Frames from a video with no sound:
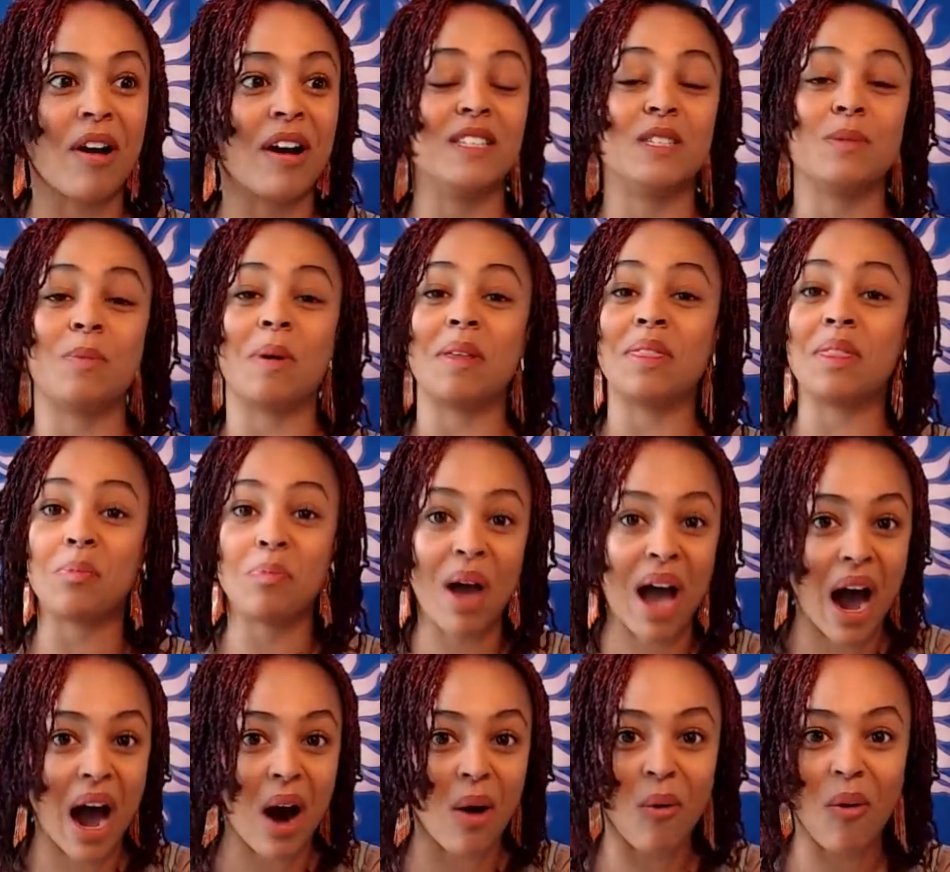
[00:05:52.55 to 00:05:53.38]
I spend the
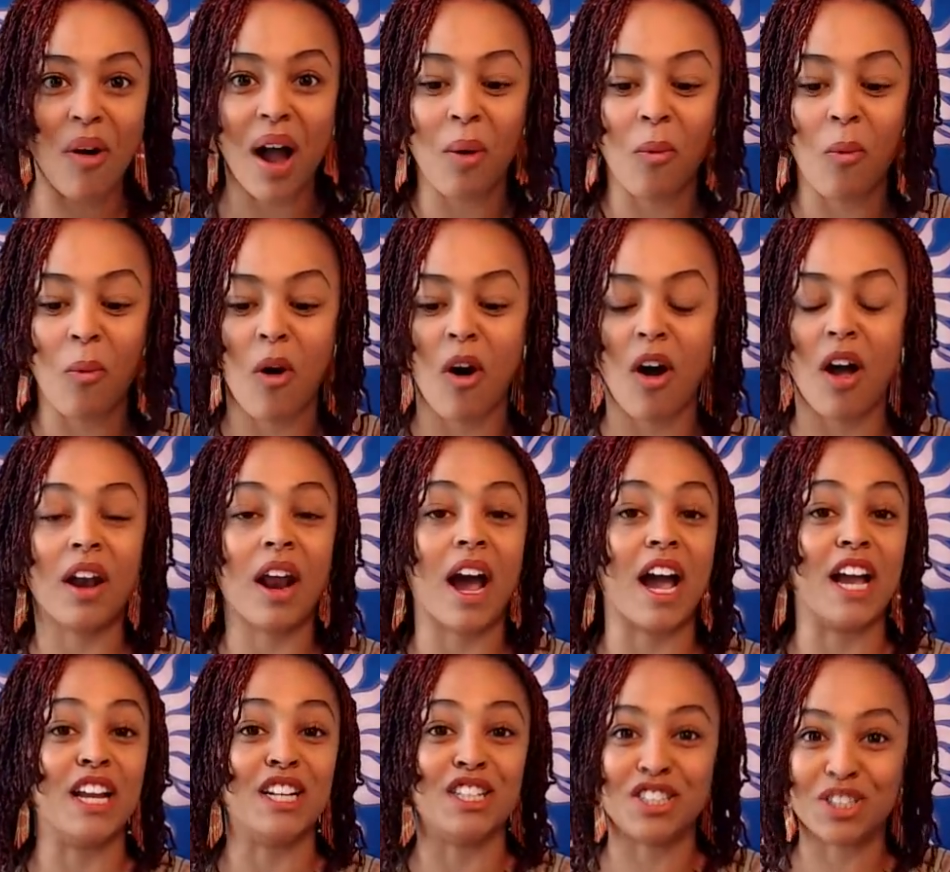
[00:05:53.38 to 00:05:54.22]
power I want.
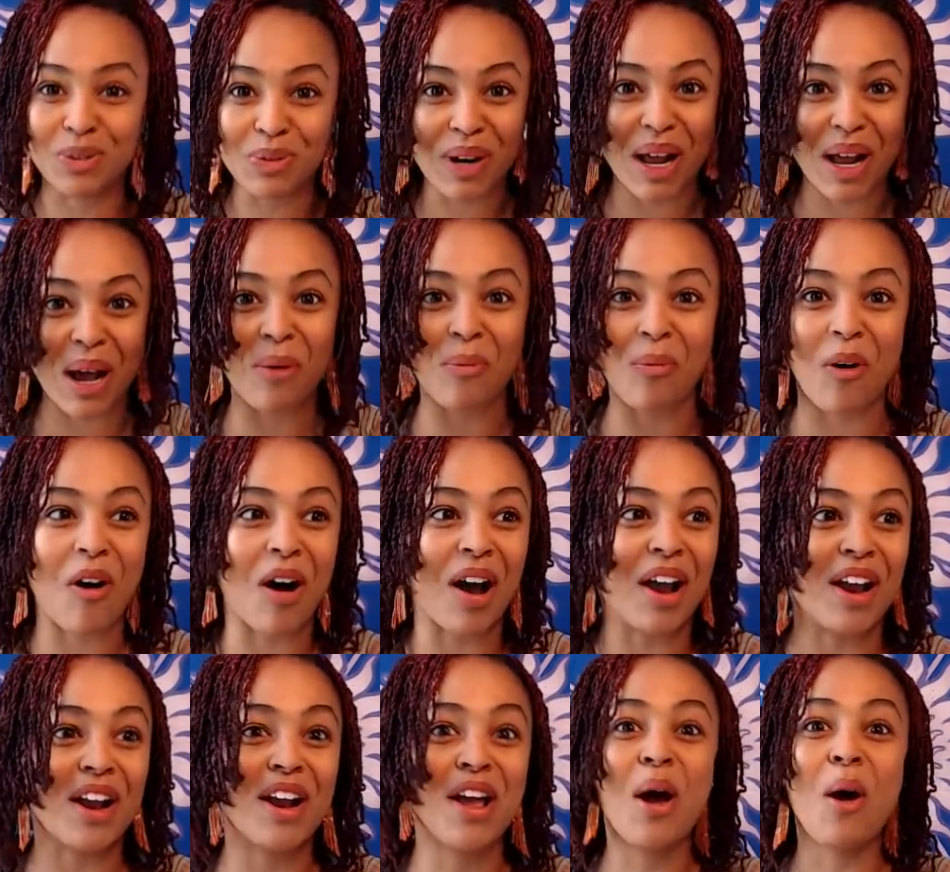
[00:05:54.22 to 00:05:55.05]
I do what I
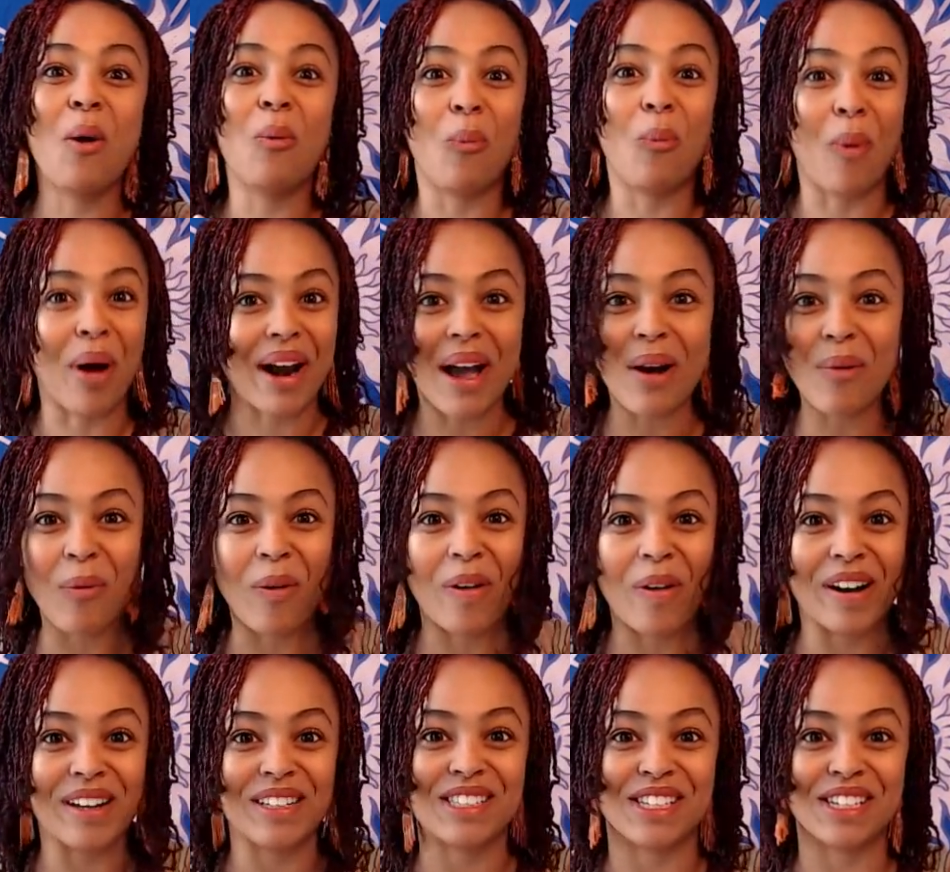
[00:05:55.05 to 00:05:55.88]
want when I
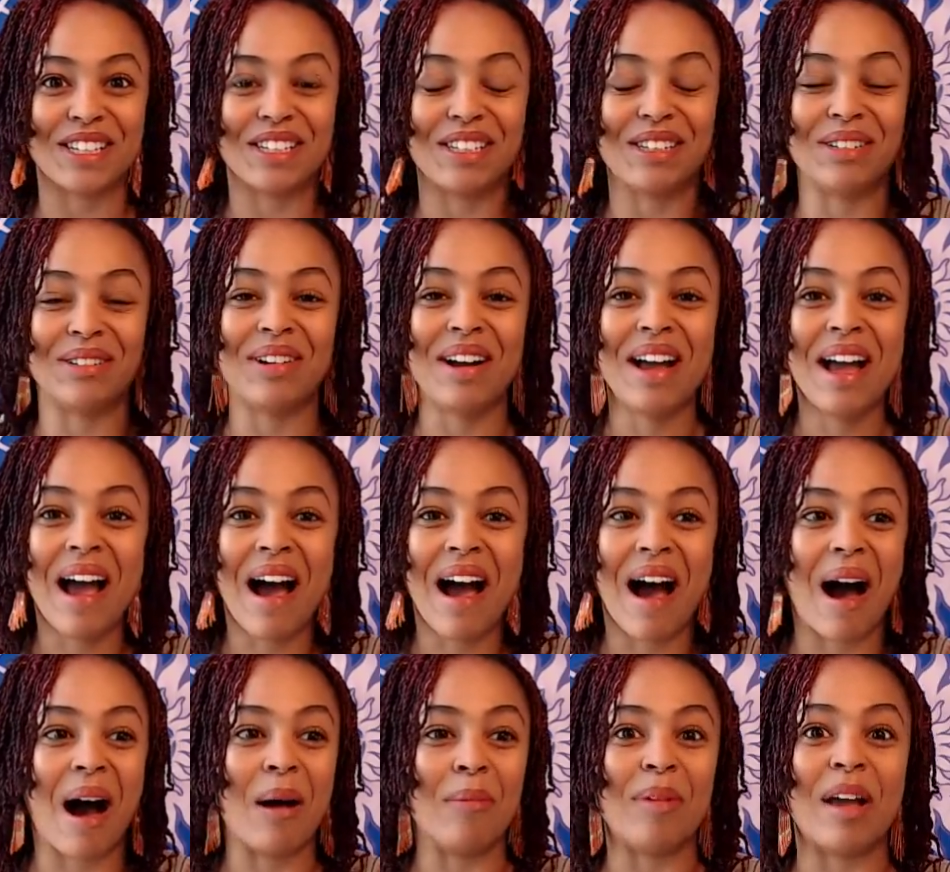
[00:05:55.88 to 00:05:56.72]
want to,
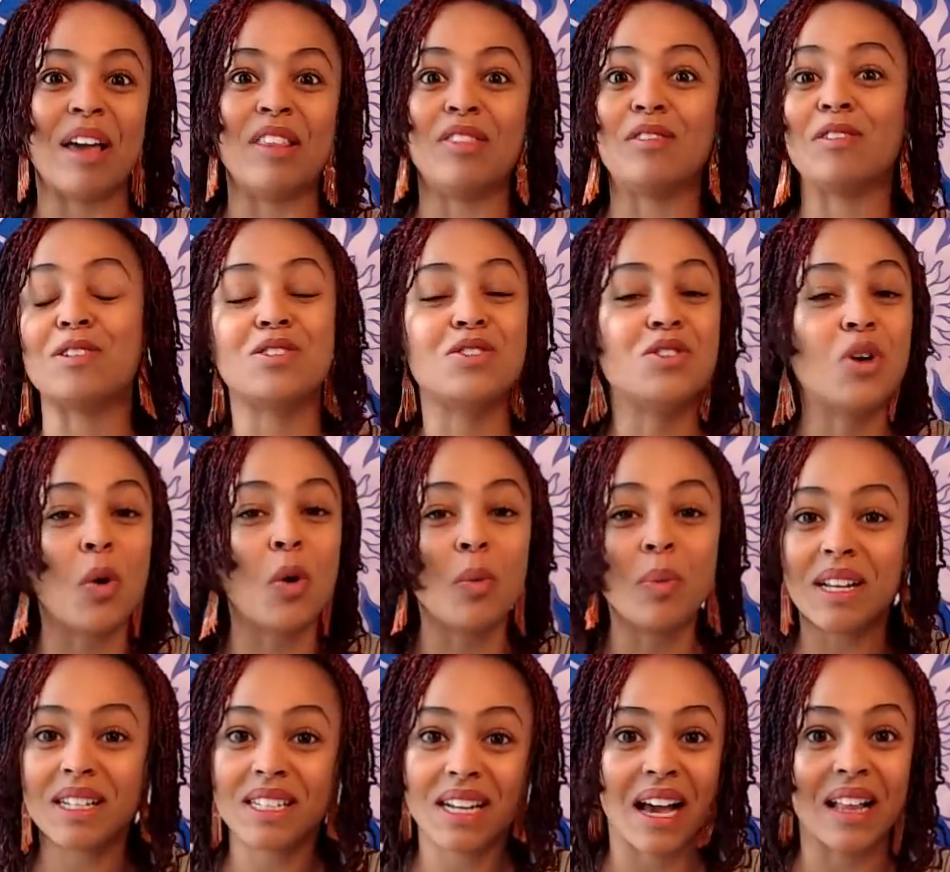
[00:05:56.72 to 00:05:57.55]
um, and there's
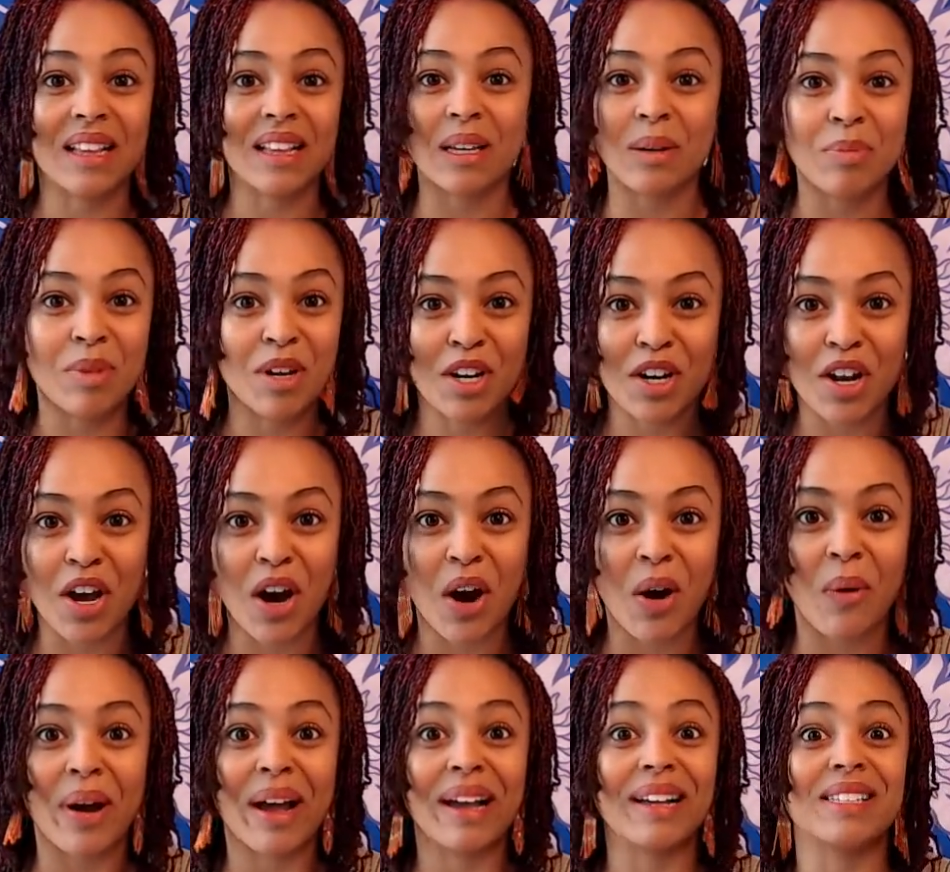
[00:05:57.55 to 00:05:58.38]
nobody telling me
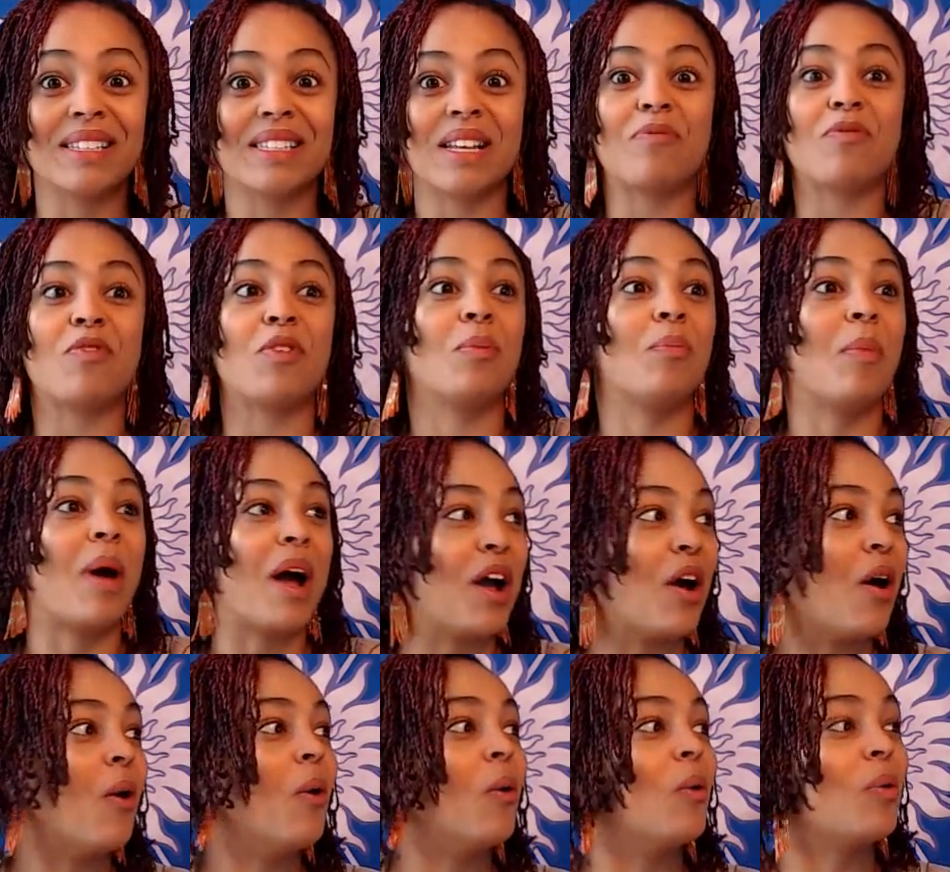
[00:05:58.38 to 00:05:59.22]
no except for my
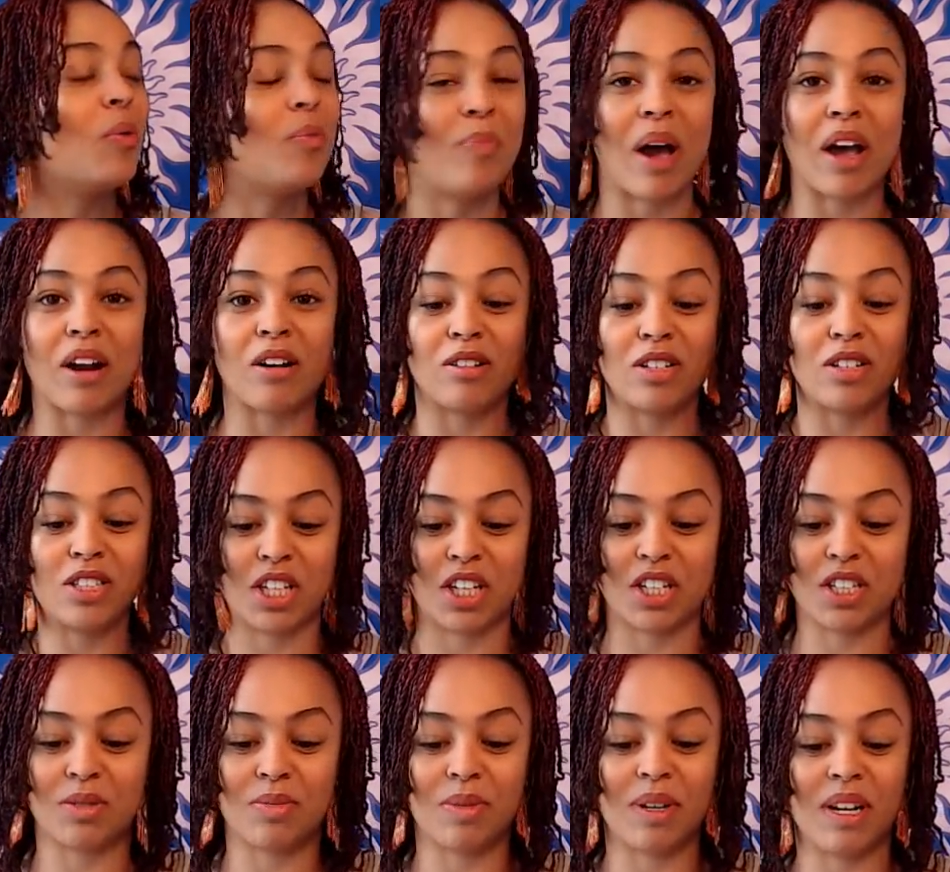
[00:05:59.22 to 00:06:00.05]
own better
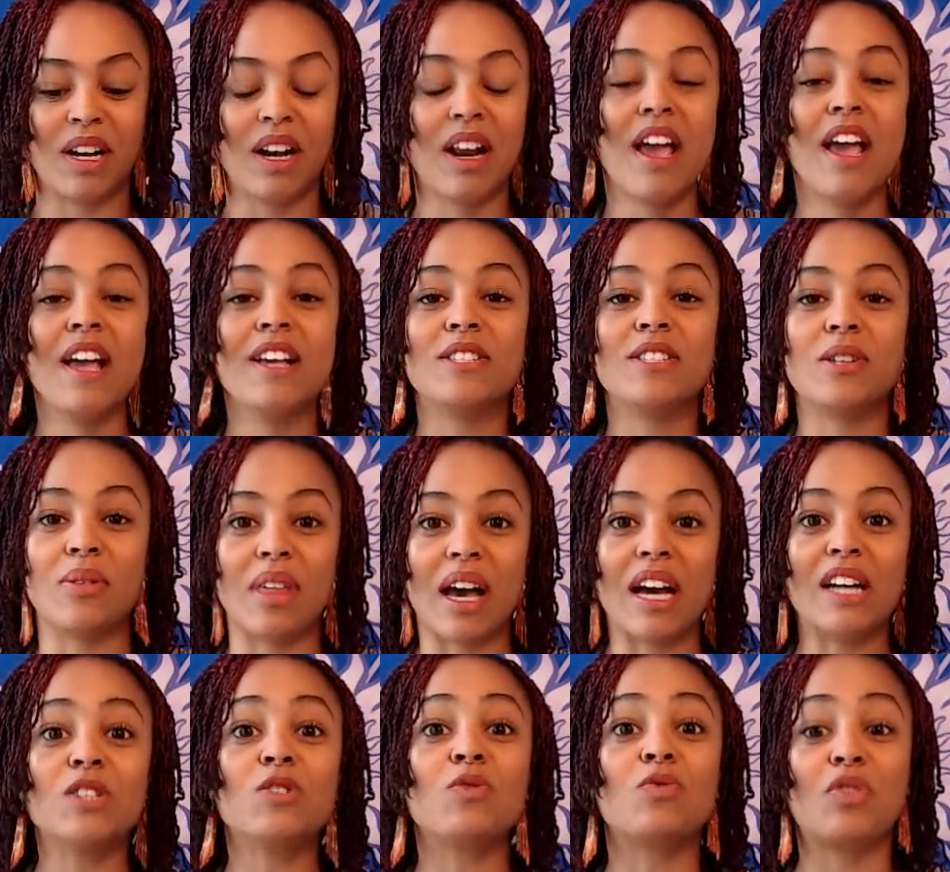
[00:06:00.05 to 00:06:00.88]
judgment. So
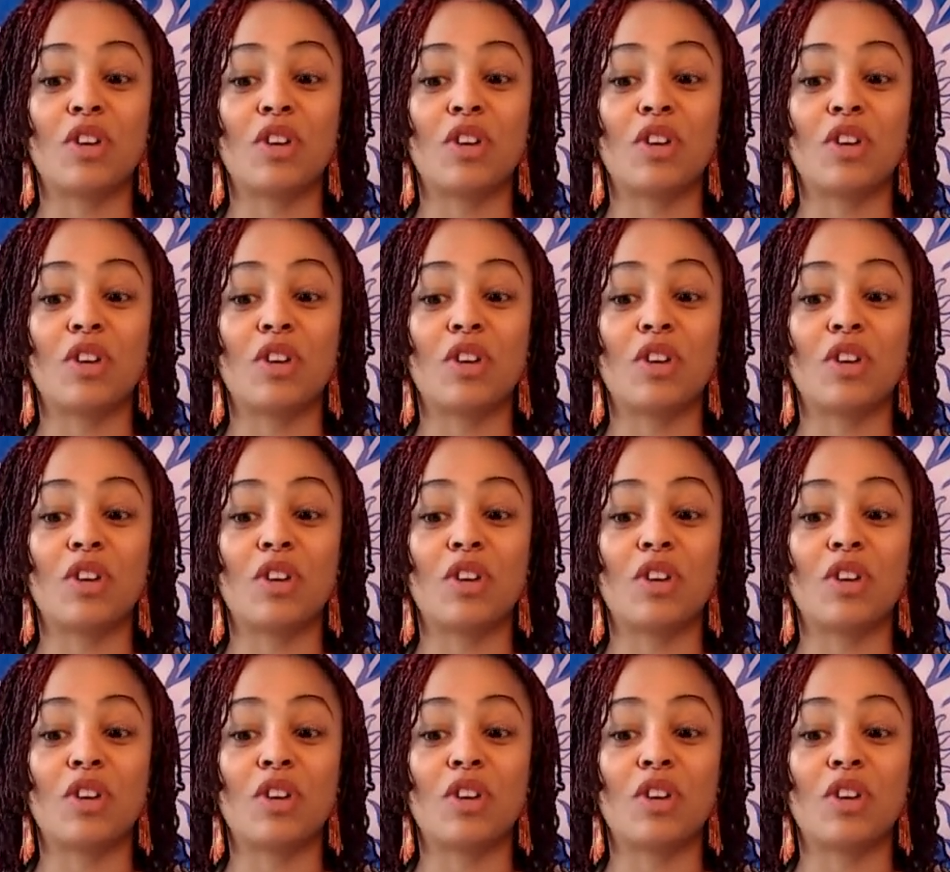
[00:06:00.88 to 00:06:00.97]
that's